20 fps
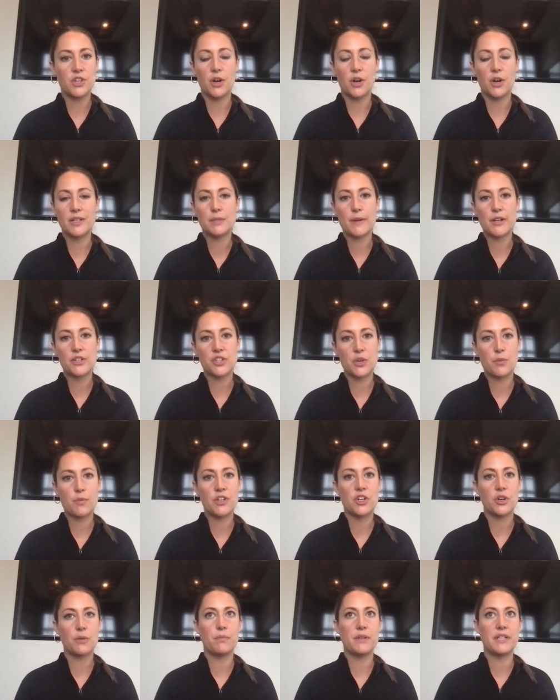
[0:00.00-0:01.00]
you know especially when
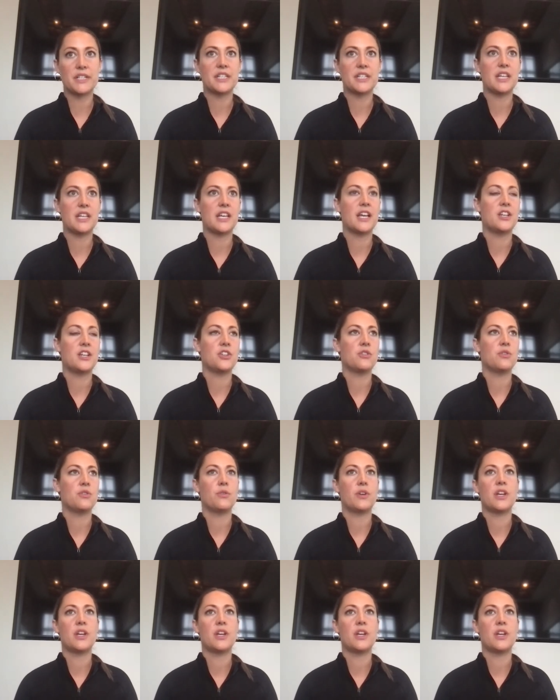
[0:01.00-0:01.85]
you're busy and you